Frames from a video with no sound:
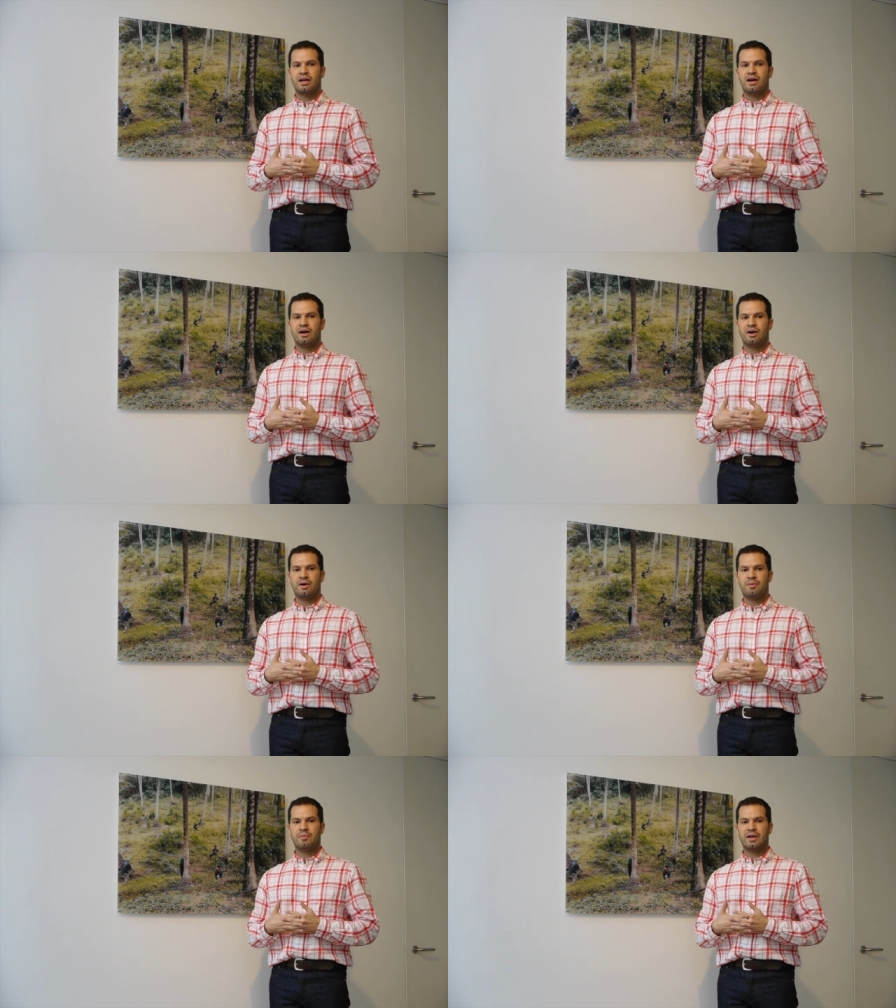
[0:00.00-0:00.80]

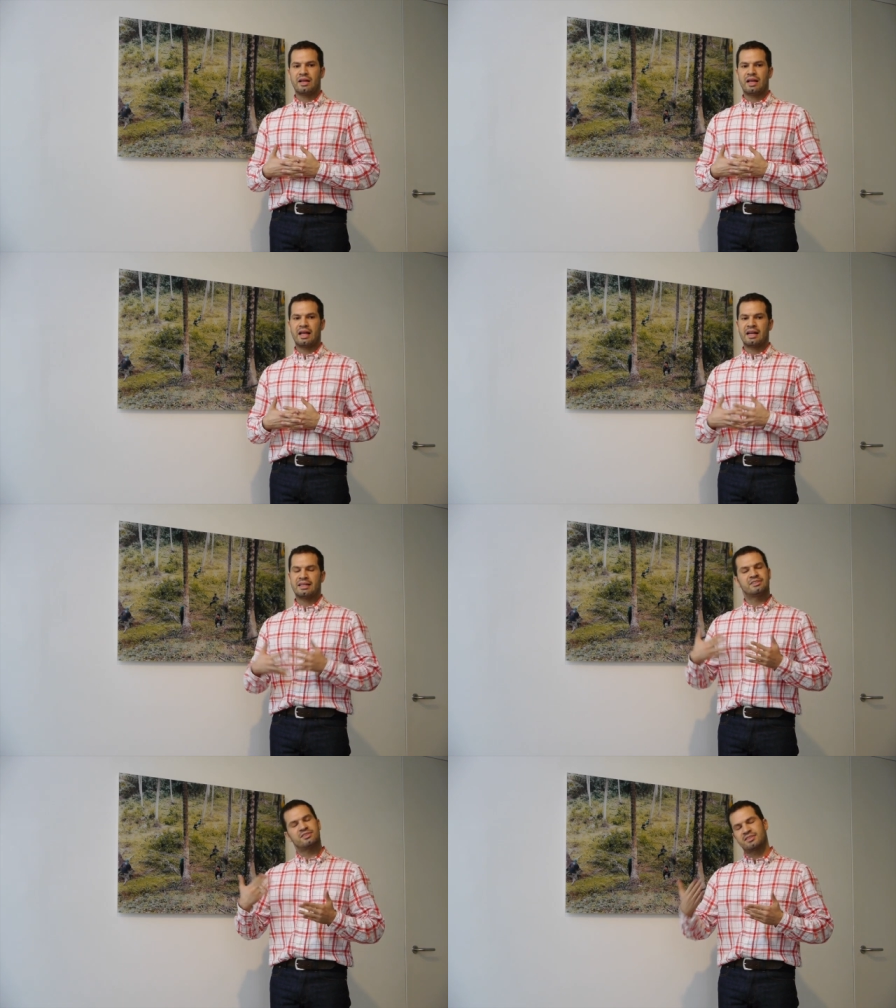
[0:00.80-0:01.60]
um, and
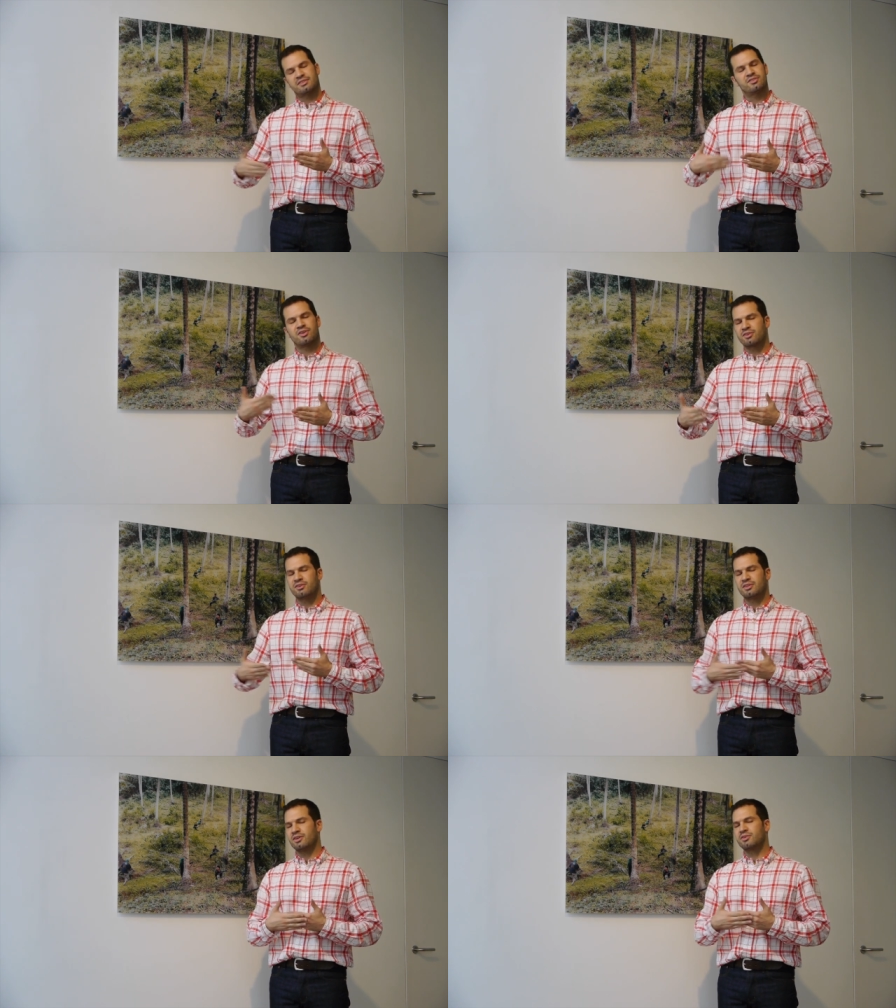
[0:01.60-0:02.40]
it just gets darker
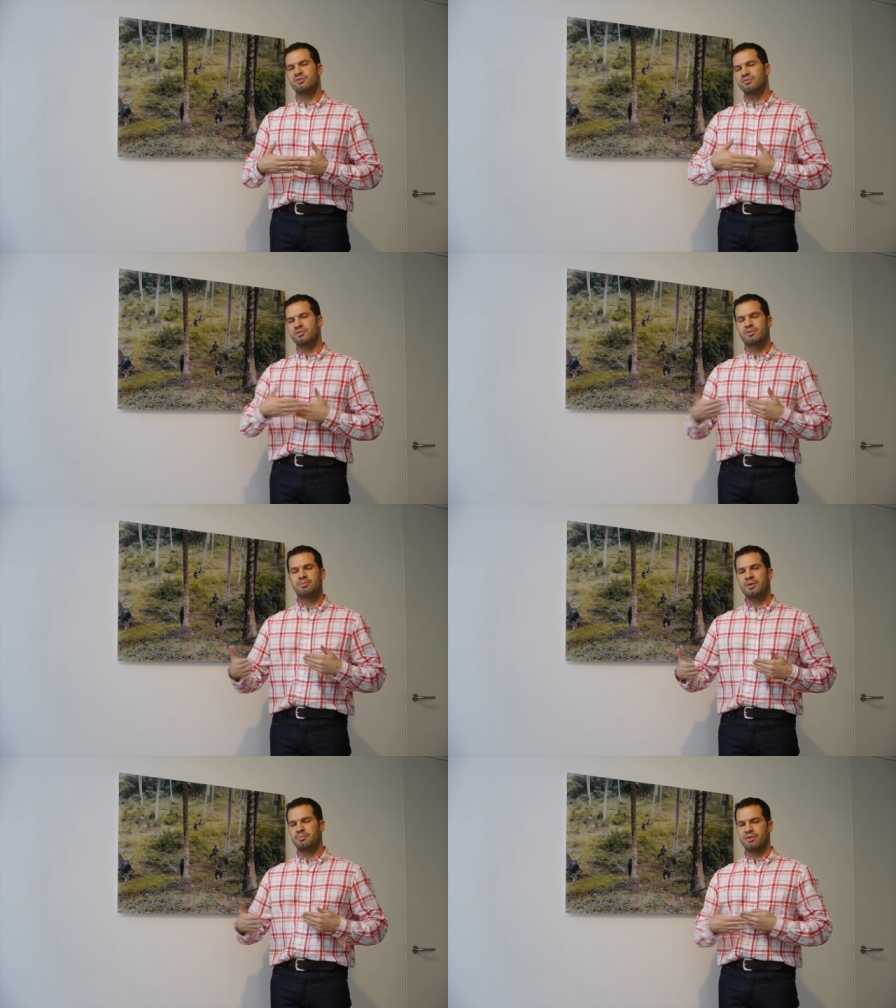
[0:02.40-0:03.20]
and darker over the,
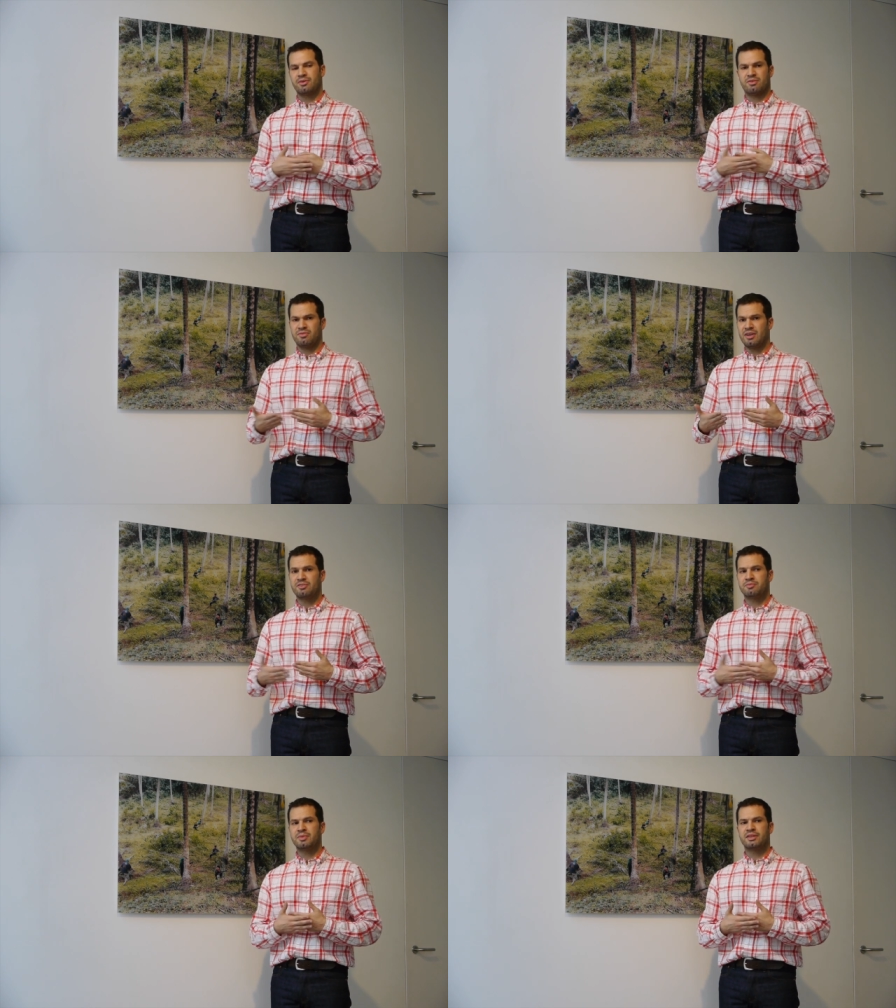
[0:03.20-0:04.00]
a period of
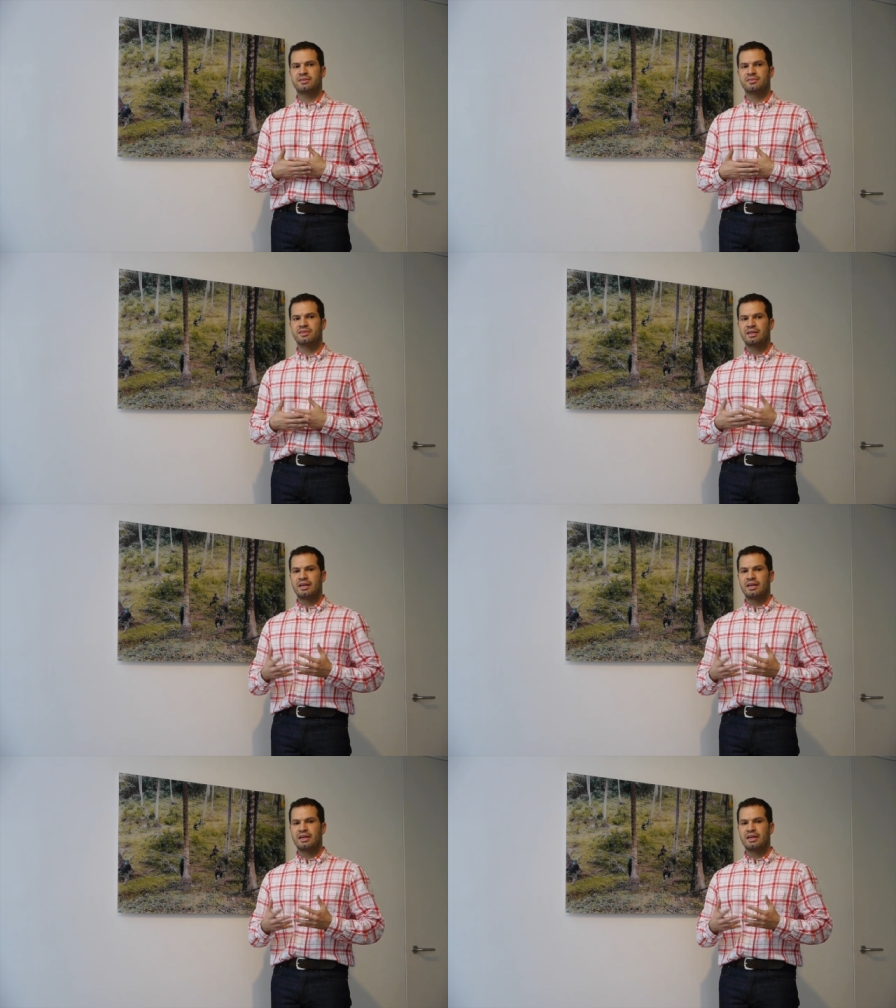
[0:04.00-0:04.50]
five minutes.